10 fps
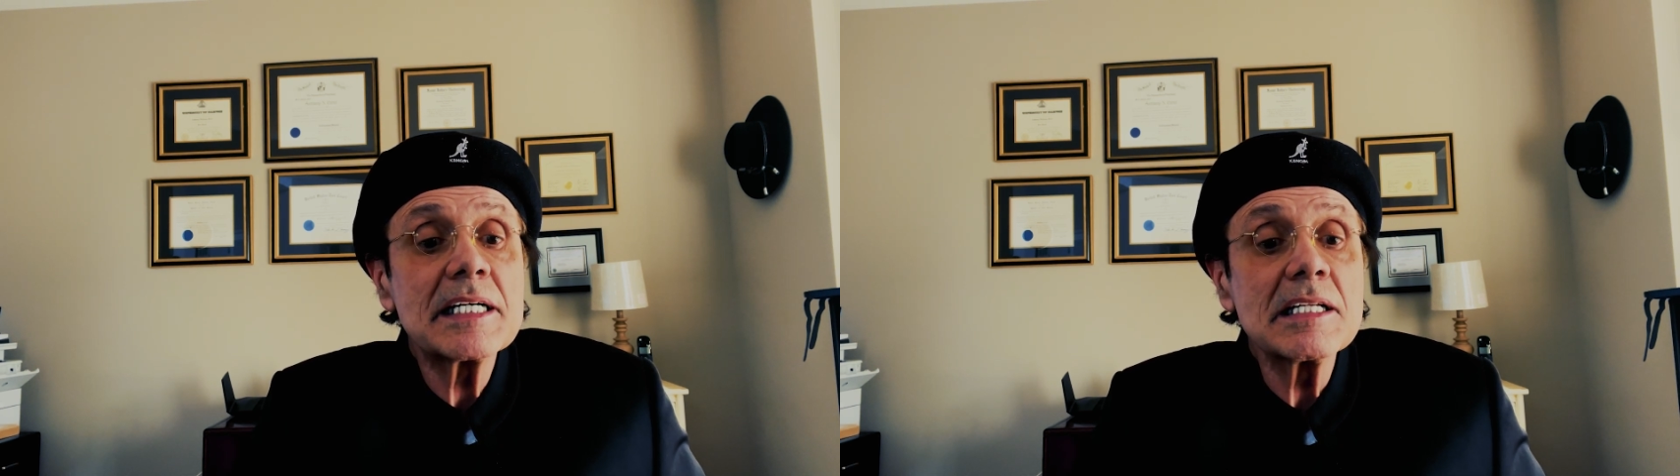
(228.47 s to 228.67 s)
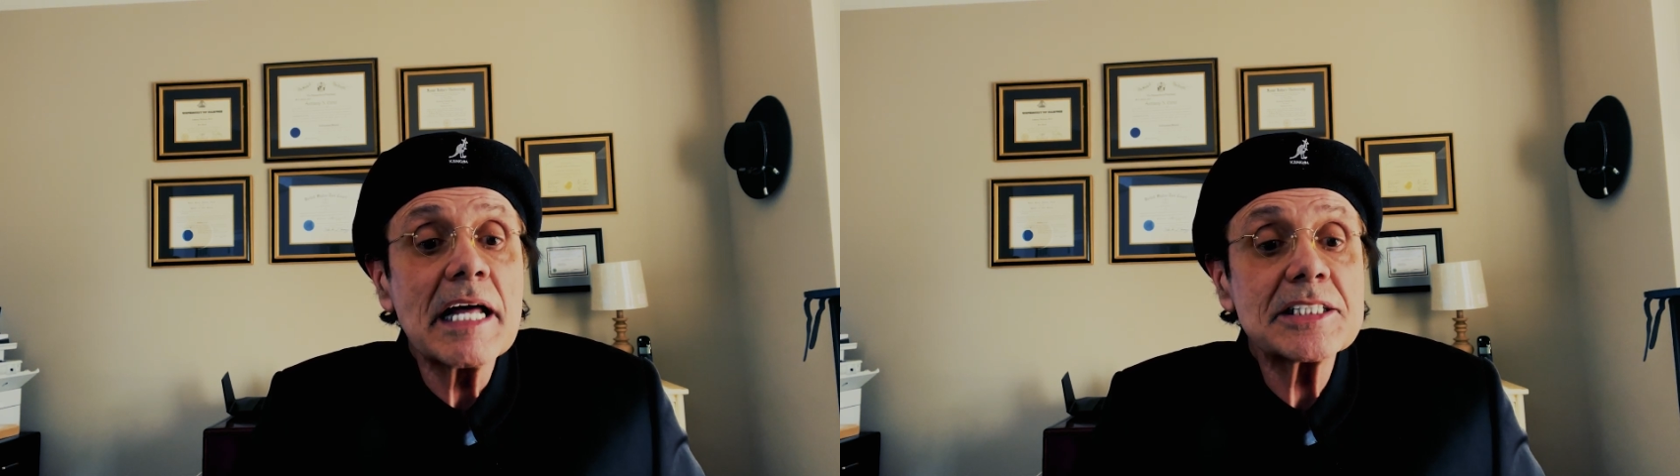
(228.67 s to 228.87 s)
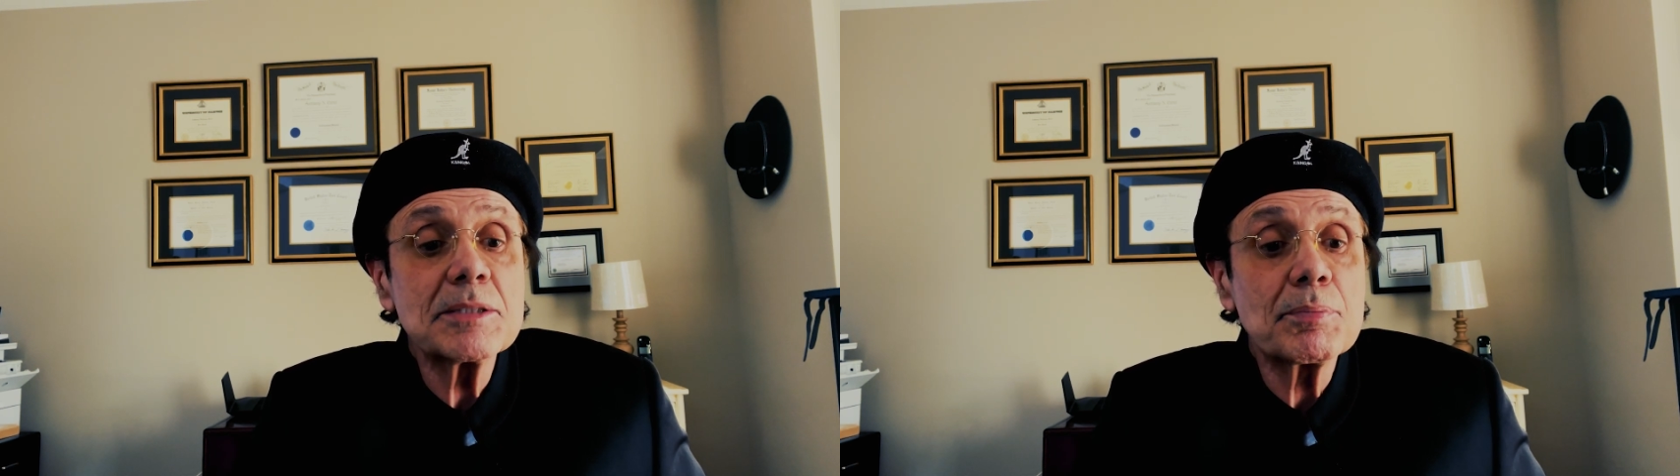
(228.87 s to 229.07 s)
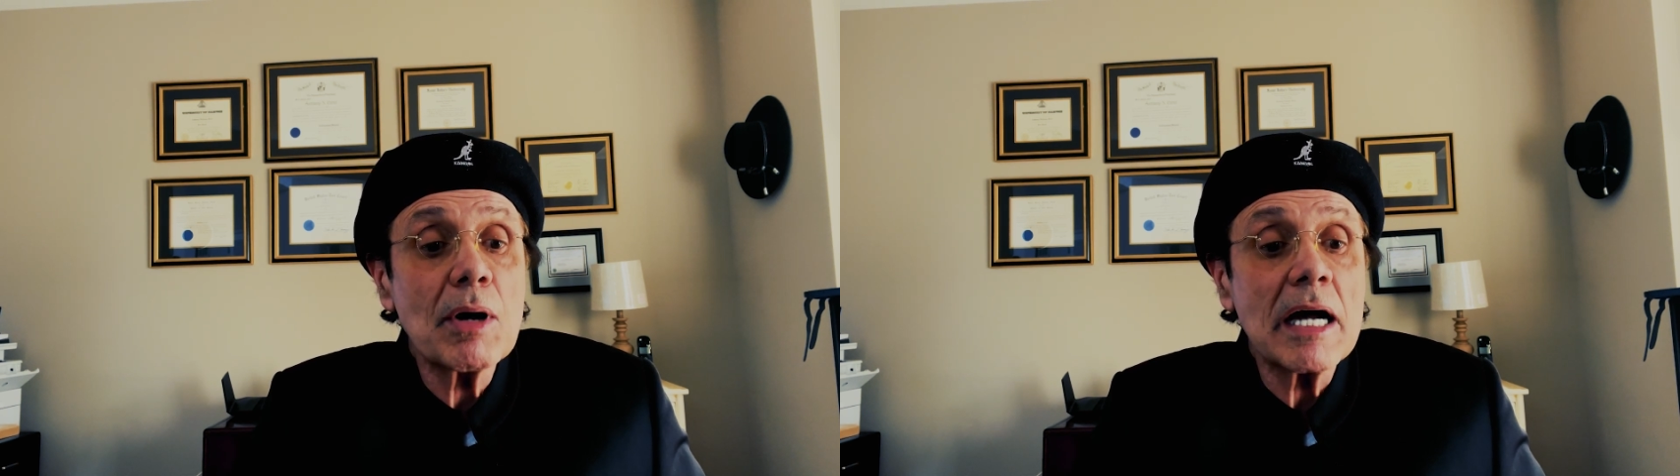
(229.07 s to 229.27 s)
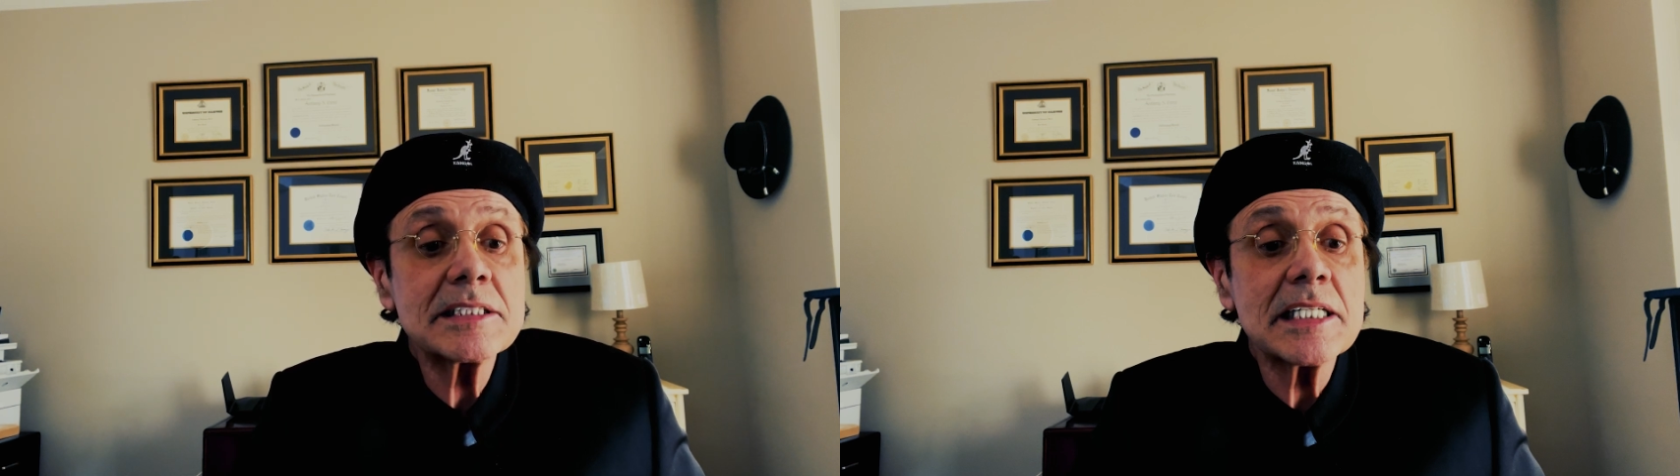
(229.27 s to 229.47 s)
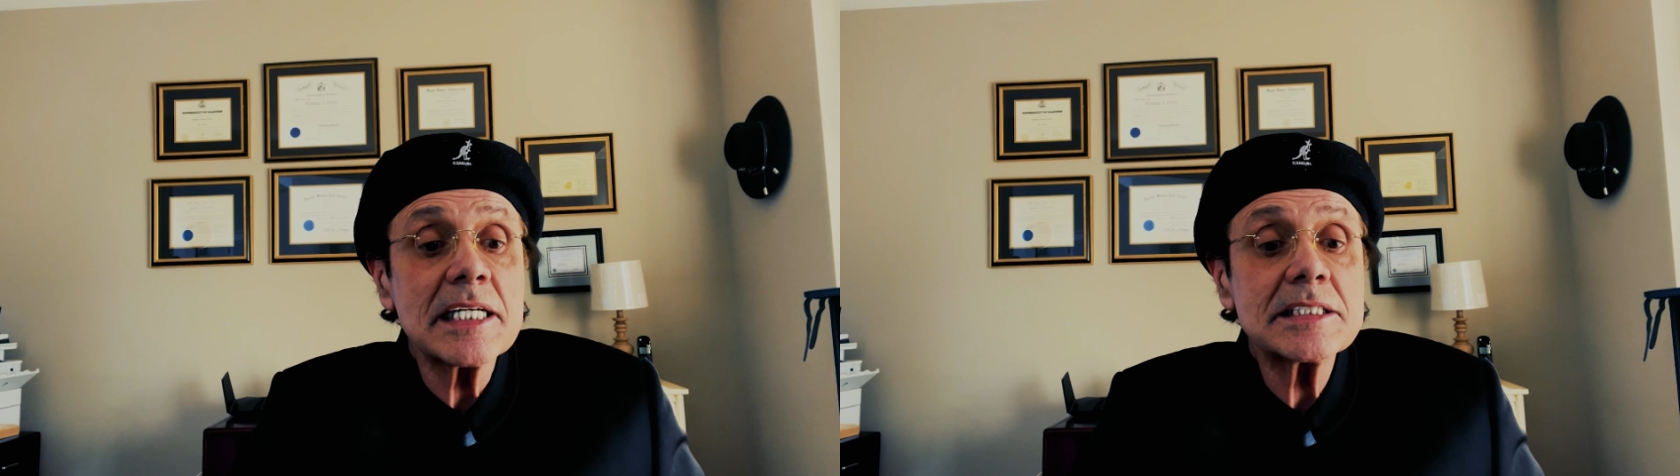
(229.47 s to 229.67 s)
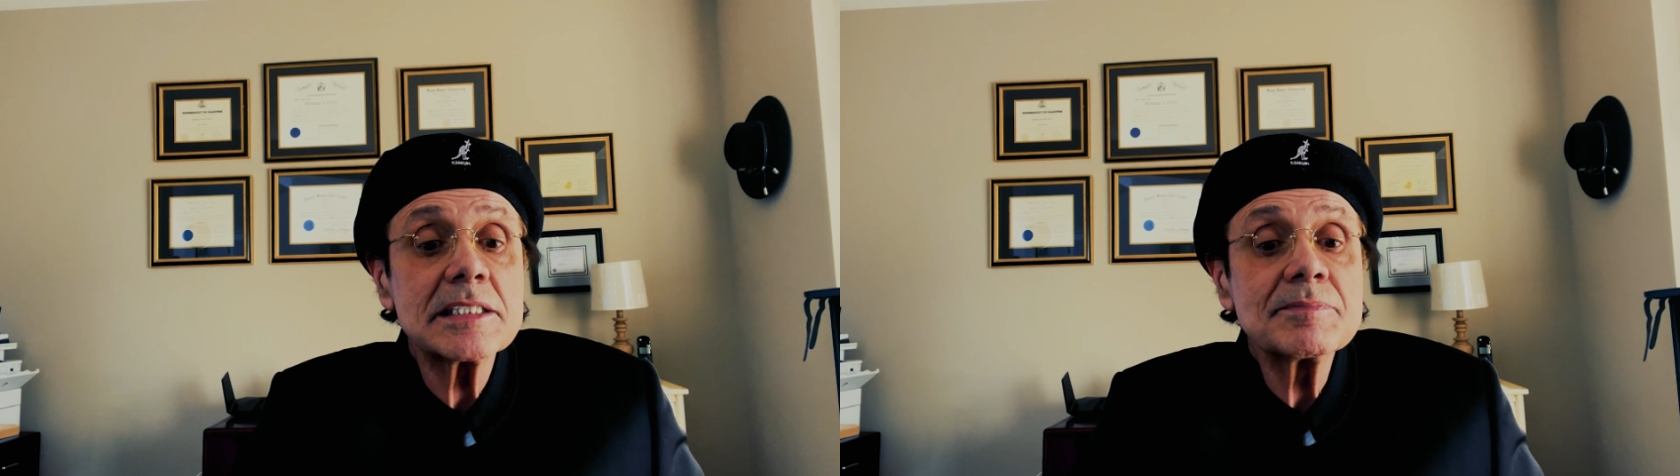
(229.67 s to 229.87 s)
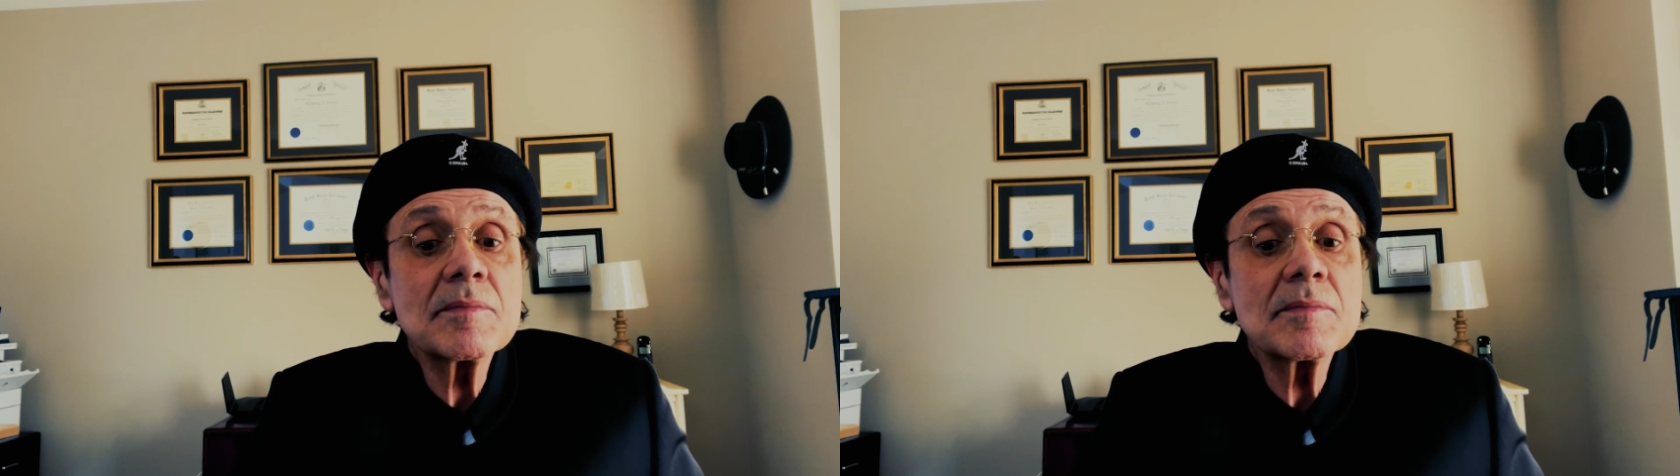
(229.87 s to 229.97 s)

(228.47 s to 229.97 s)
collection process.